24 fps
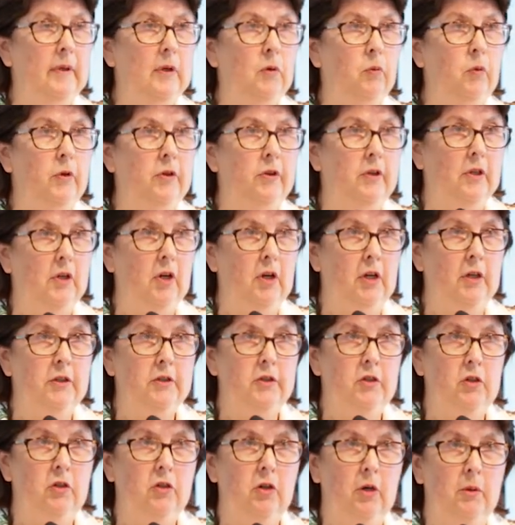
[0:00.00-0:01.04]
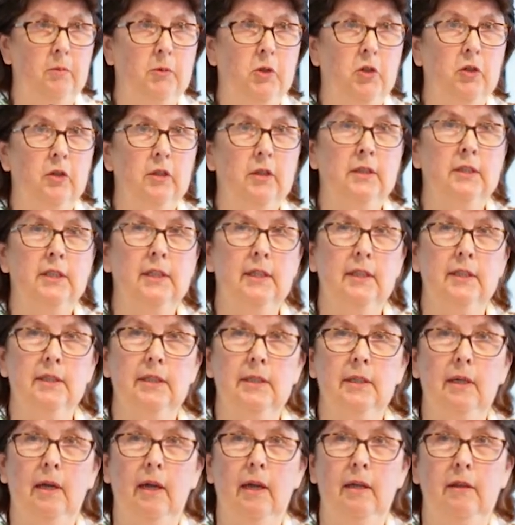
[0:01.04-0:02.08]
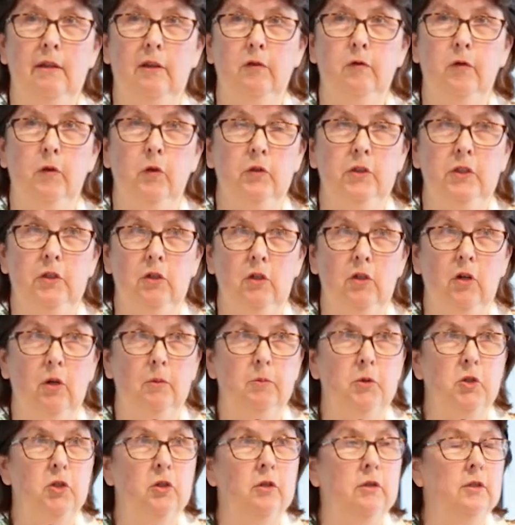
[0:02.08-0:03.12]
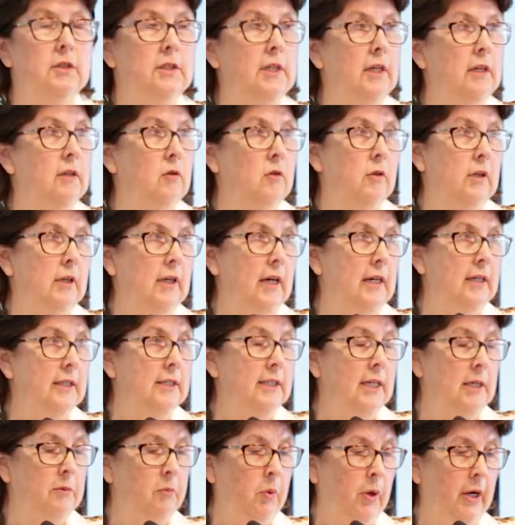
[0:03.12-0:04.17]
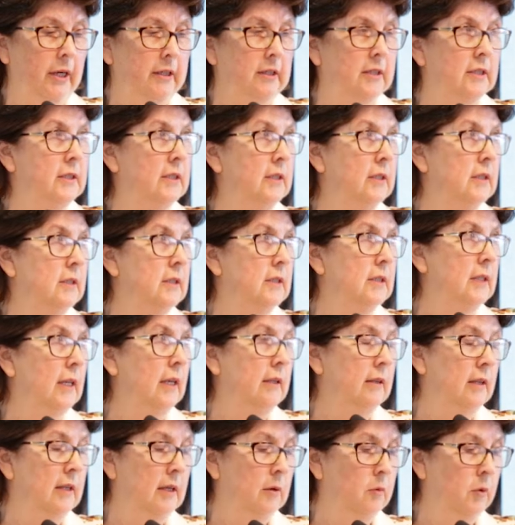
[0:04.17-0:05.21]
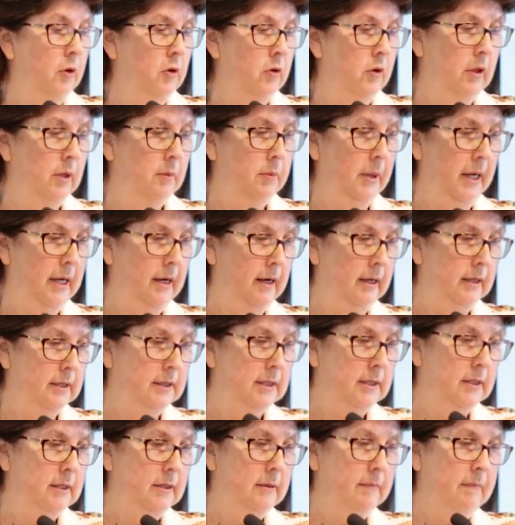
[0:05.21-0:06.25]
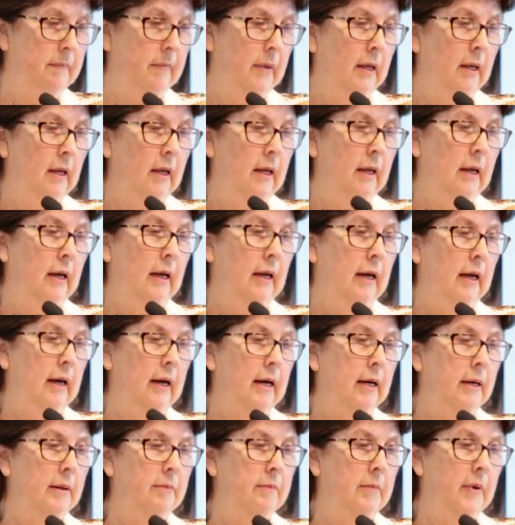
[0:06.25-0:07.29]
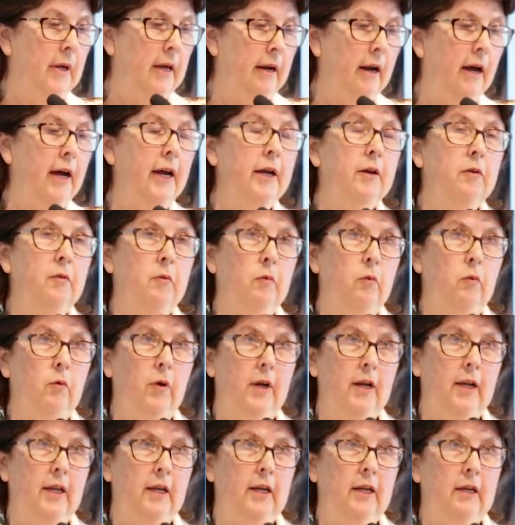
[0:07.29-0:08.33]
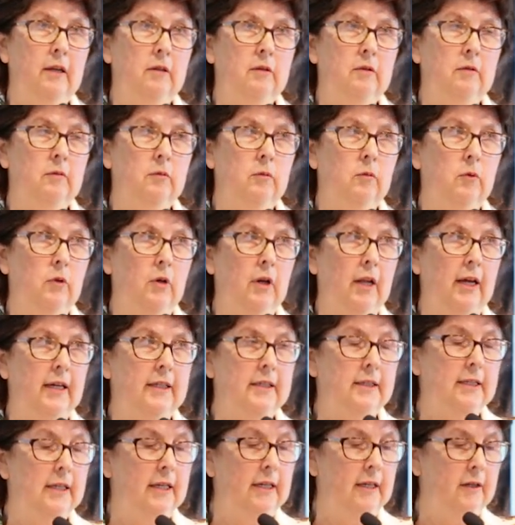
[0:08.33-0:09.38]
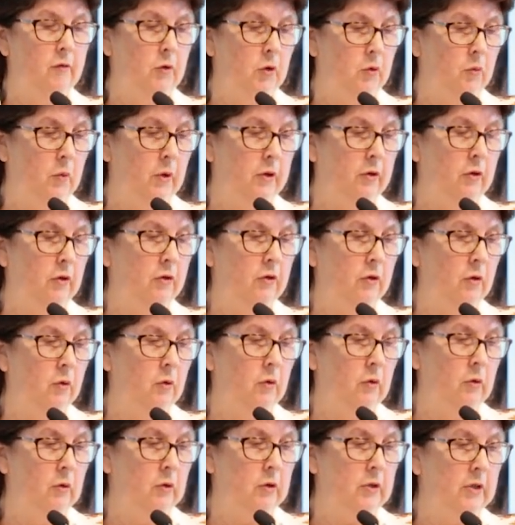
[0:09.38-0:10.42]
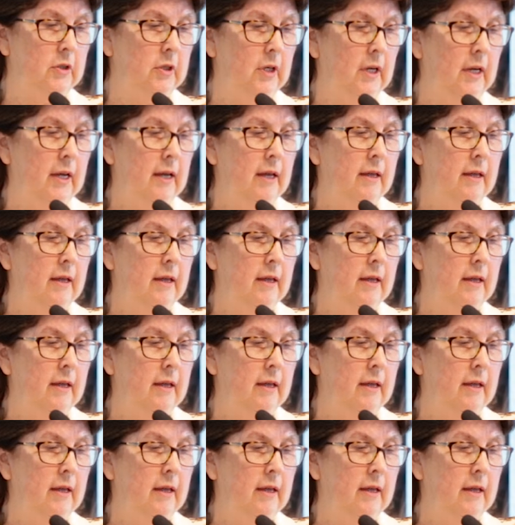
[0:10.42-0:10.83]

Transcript: with the closed adoptions and the forced adoptions and all the ghastly practices that there were in the past. And I really would like to leave you with the thought